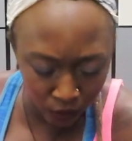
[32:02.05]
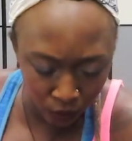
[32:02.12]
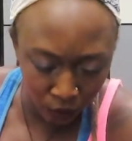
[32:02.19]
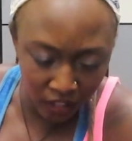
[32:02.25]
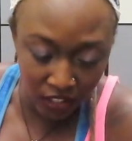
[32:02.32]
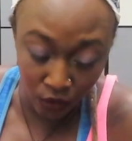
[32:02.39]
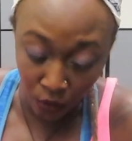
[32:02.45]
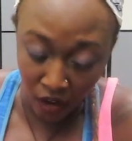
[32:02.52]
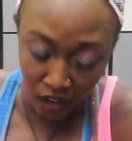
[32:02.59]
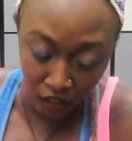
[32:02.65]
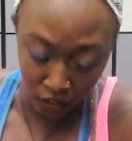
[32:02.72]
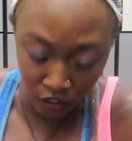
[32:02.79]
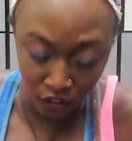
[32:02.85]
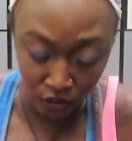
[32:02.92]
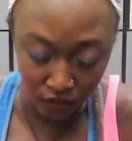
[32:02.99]
one was a
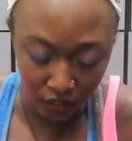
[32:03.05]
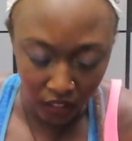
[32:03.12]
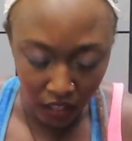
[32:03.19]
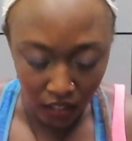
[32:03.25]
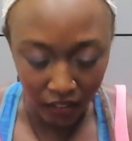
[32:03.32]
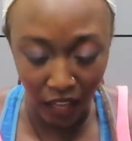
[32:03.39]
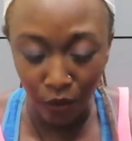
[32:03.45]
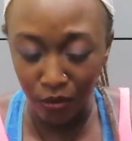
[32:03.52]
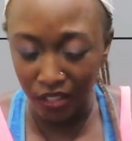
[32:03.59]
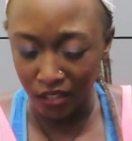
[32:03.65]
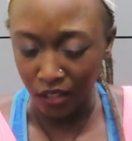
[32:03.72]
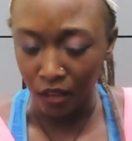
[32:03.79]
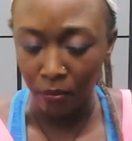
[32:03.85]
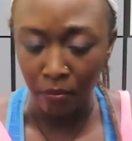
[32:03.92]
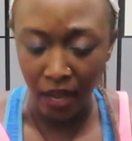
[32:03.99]
regular, that was
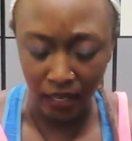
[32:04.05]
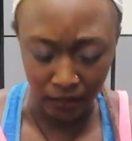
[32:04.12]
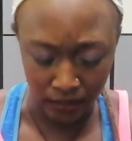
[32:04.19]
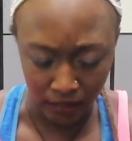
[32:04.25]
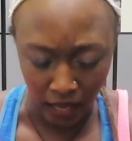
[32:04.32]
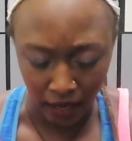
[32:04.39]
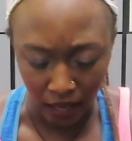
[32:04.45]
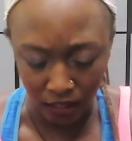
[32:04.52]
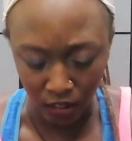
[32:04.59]
the mega stack I